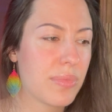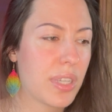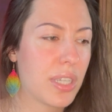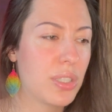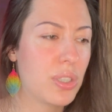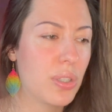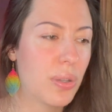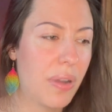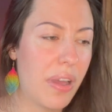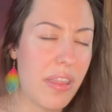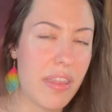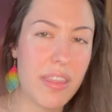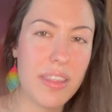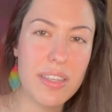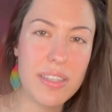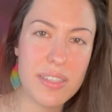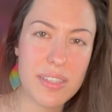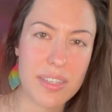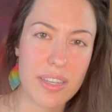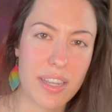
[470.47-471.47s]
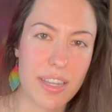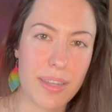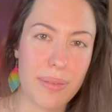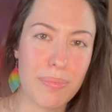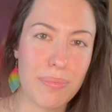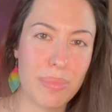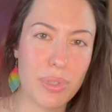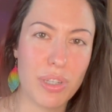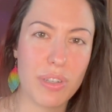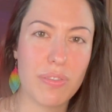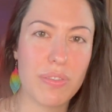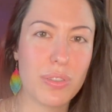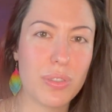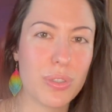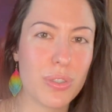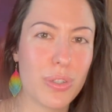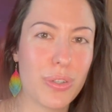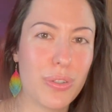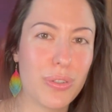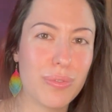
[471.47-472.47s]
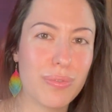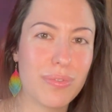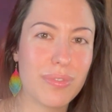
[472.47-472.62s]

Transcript: So at this time, beautiful soul,